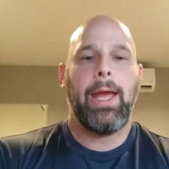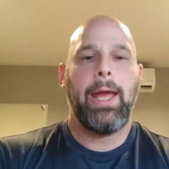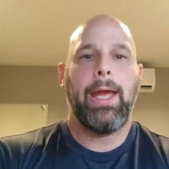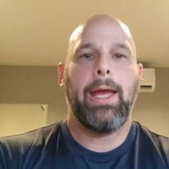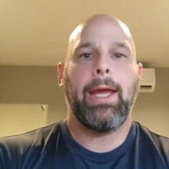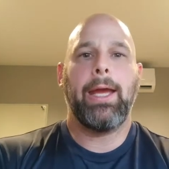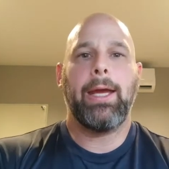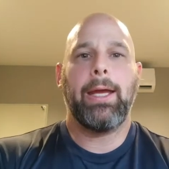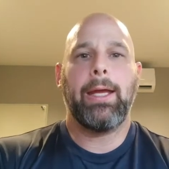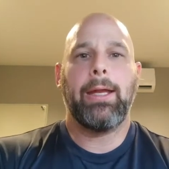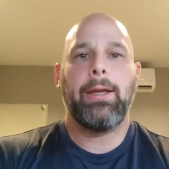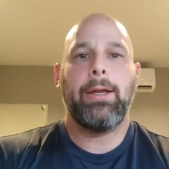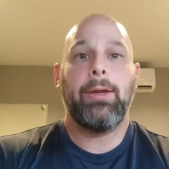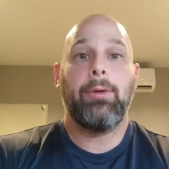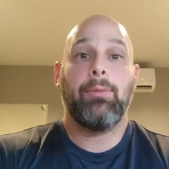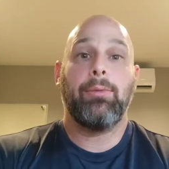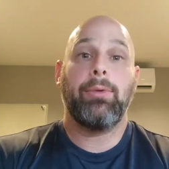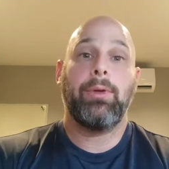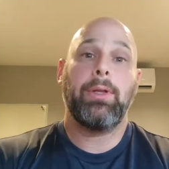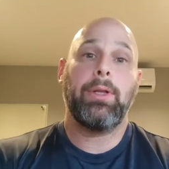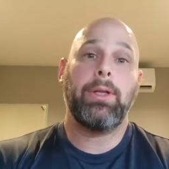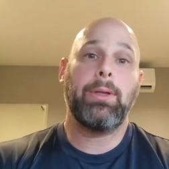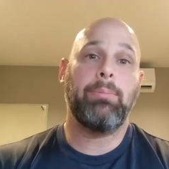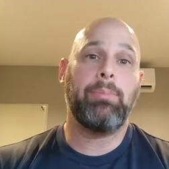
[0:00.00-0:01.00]
and it
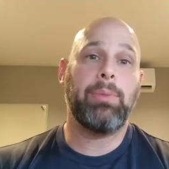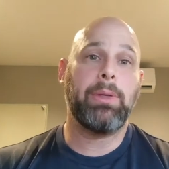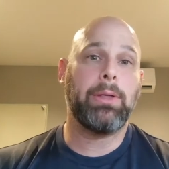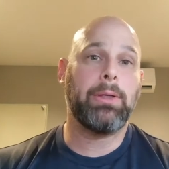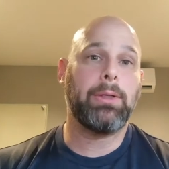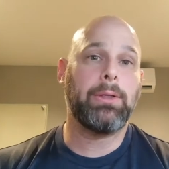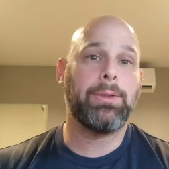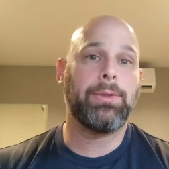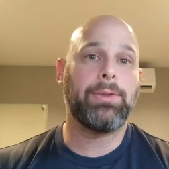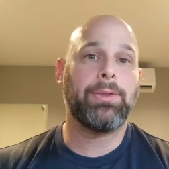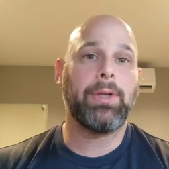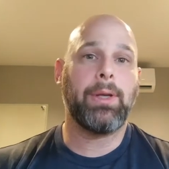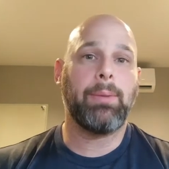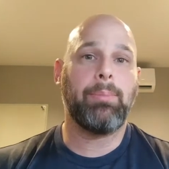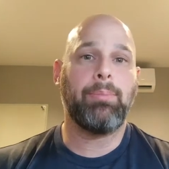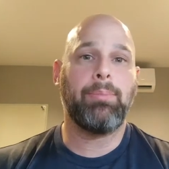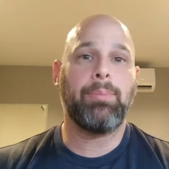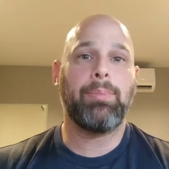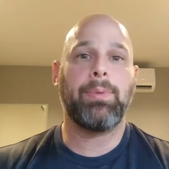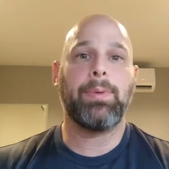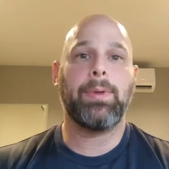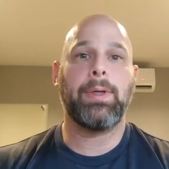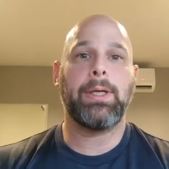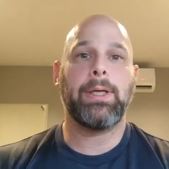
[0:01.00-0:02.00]
really builds
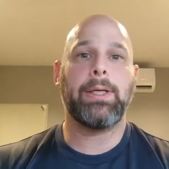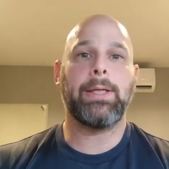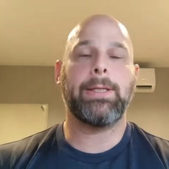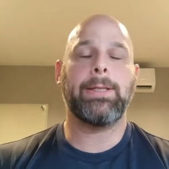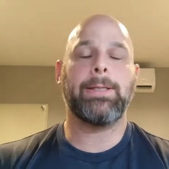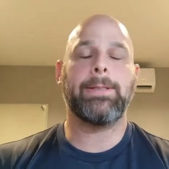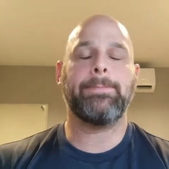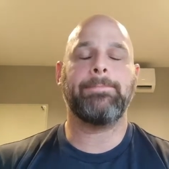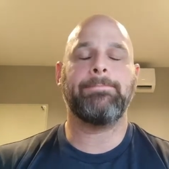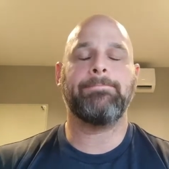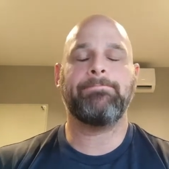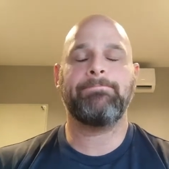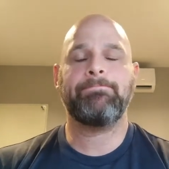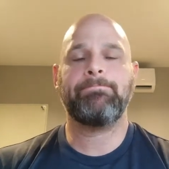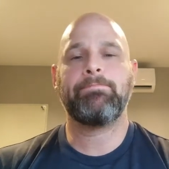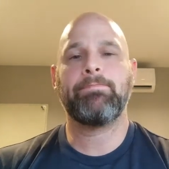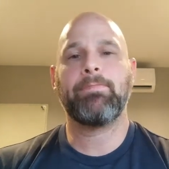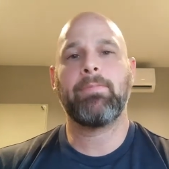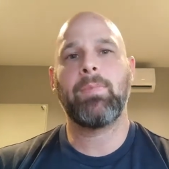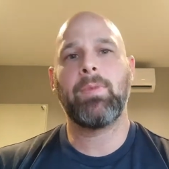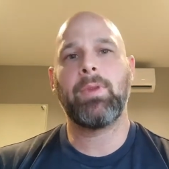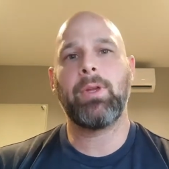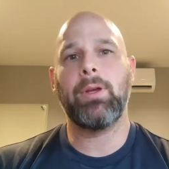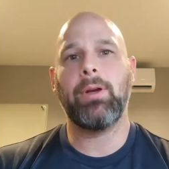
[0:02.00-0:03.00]
up um,
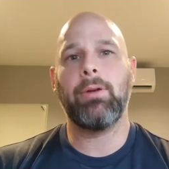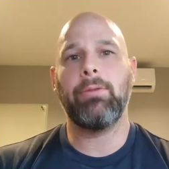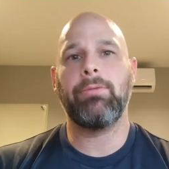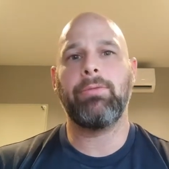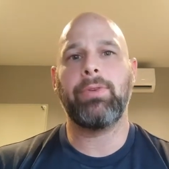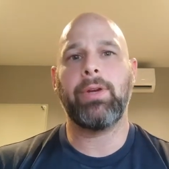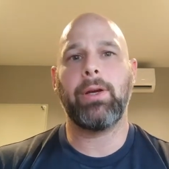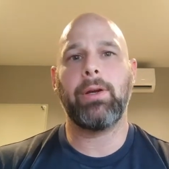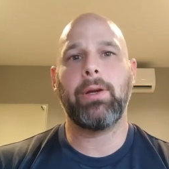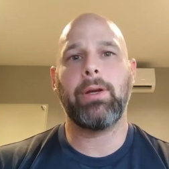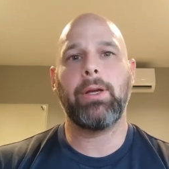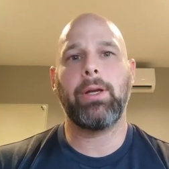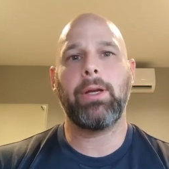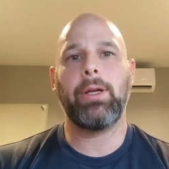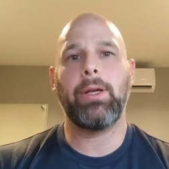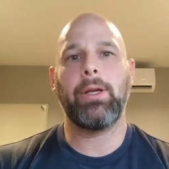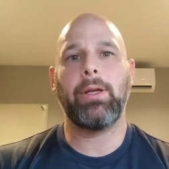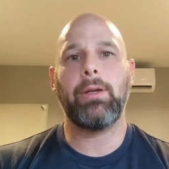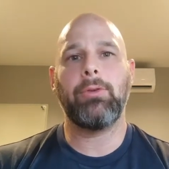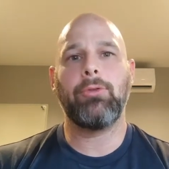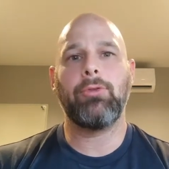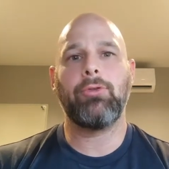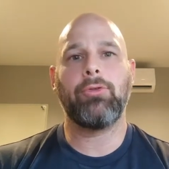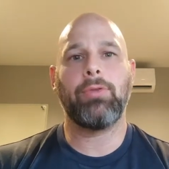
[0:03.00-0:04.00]
a
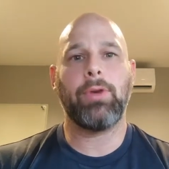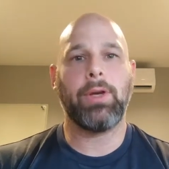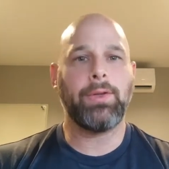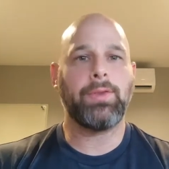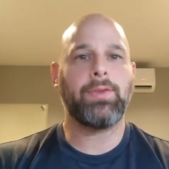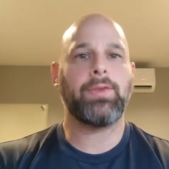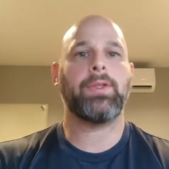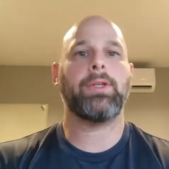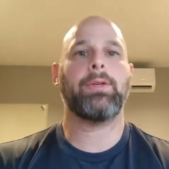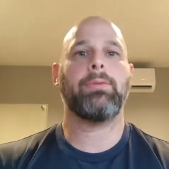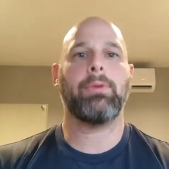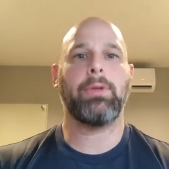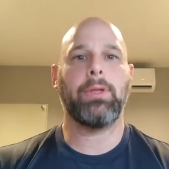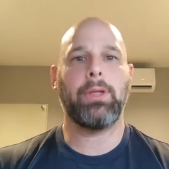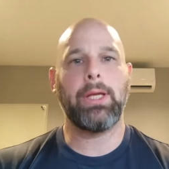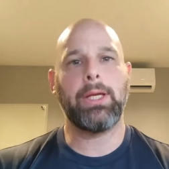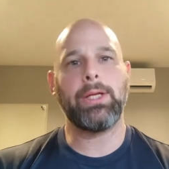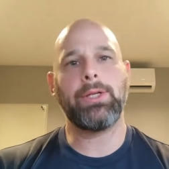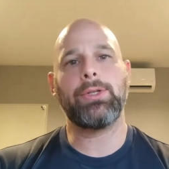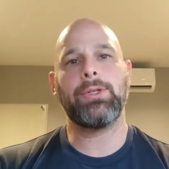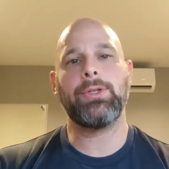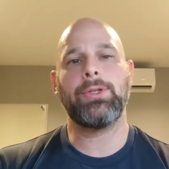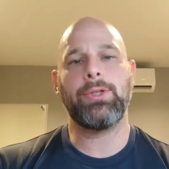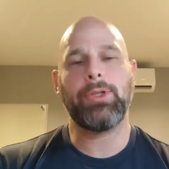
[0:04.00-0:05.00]
very trusting
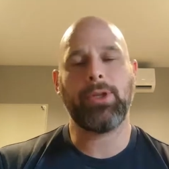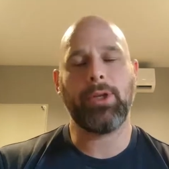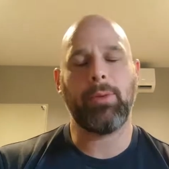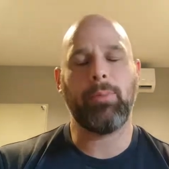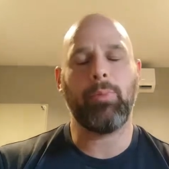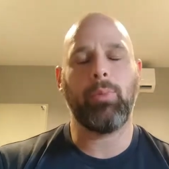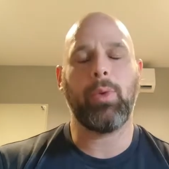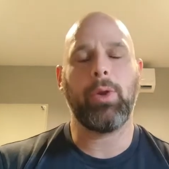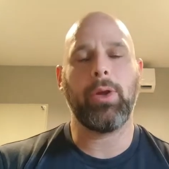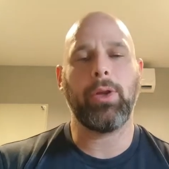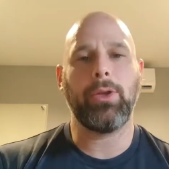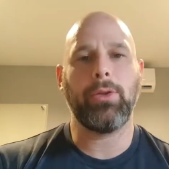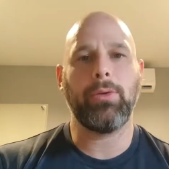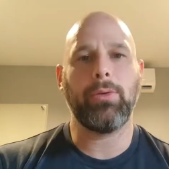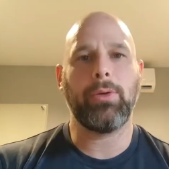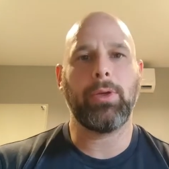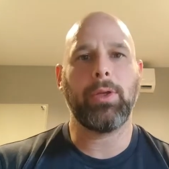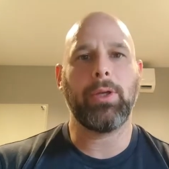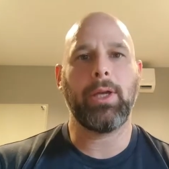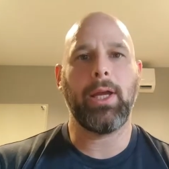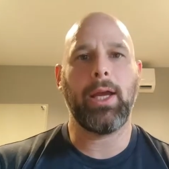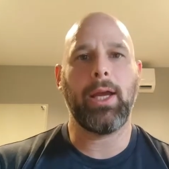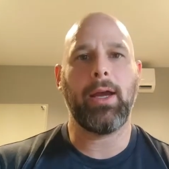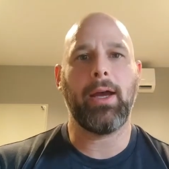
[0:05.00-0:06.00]
relationship where you
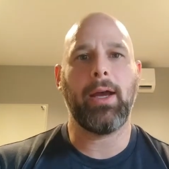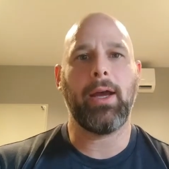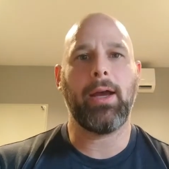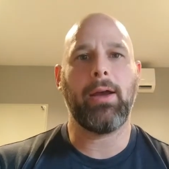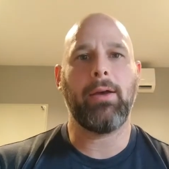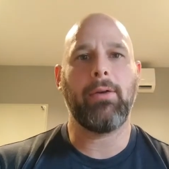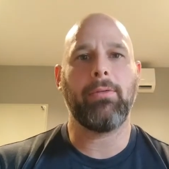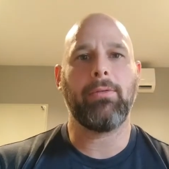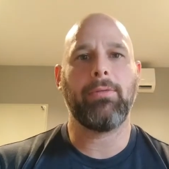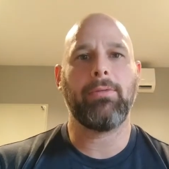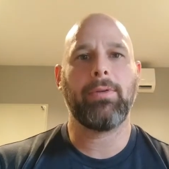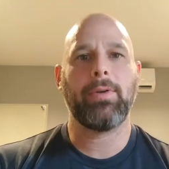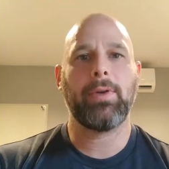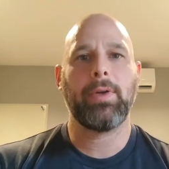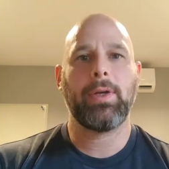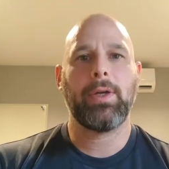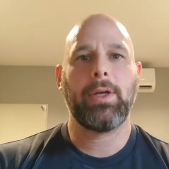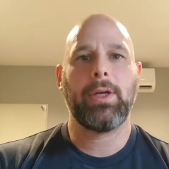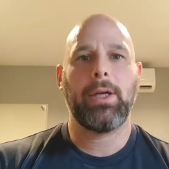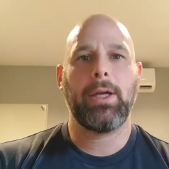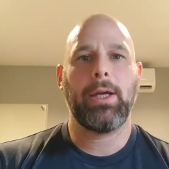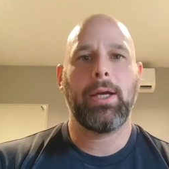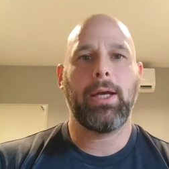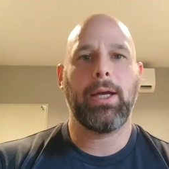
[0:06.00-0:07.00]
can have
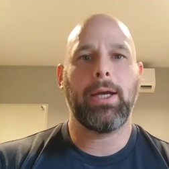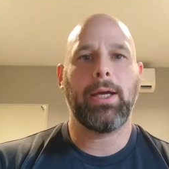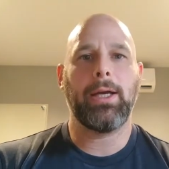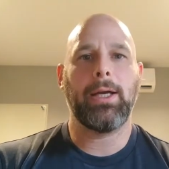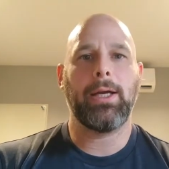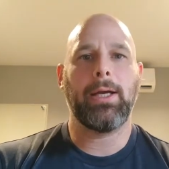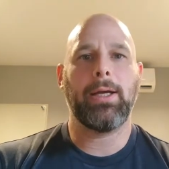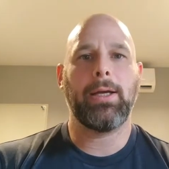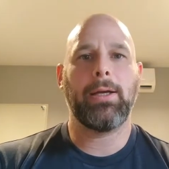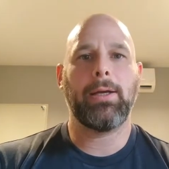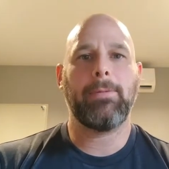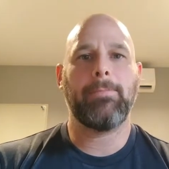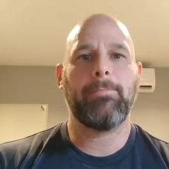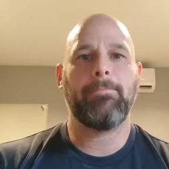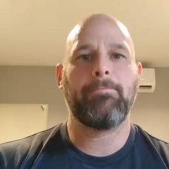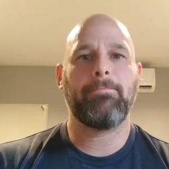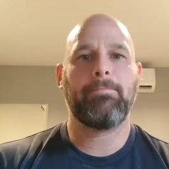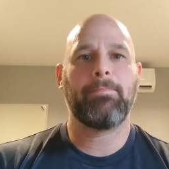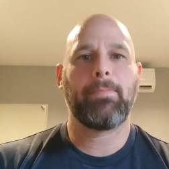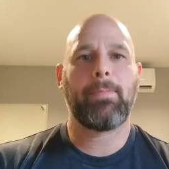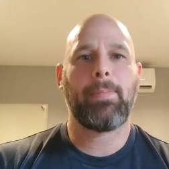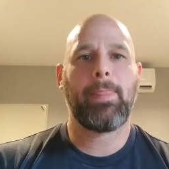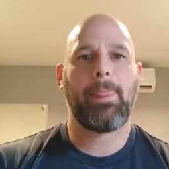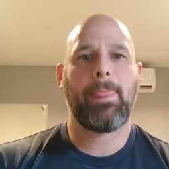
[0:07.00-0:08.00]
uh,
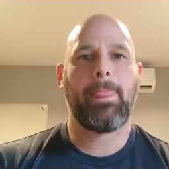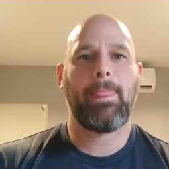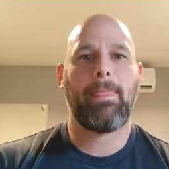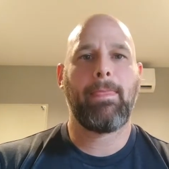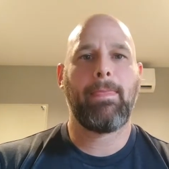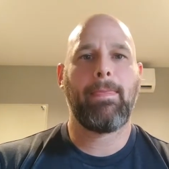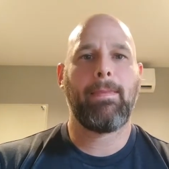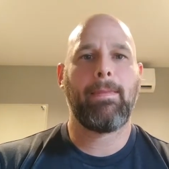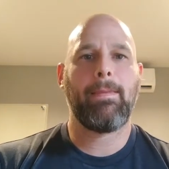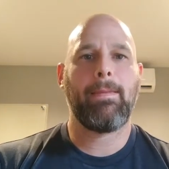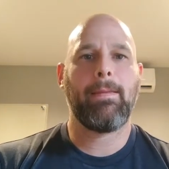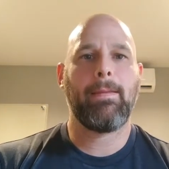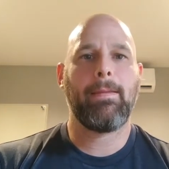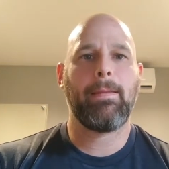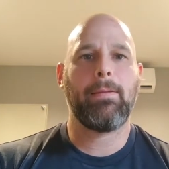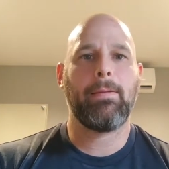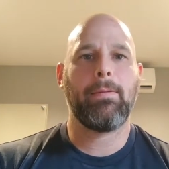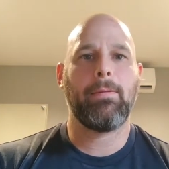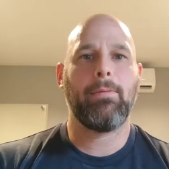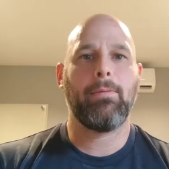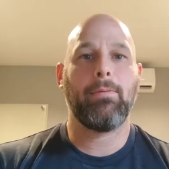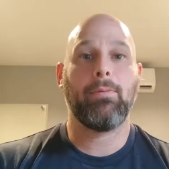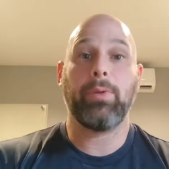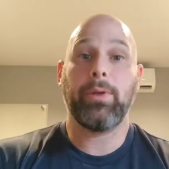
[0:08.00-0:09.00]

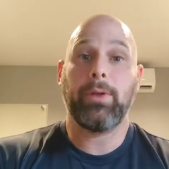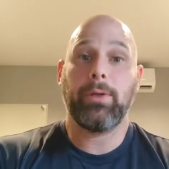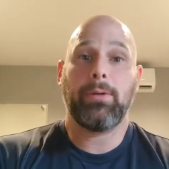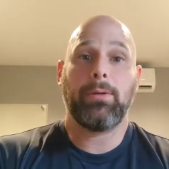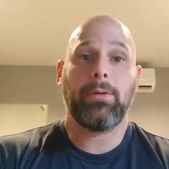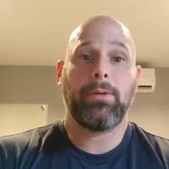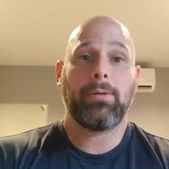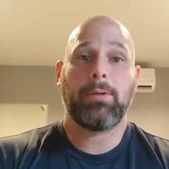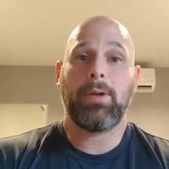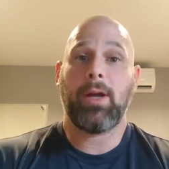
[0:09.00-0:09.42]
real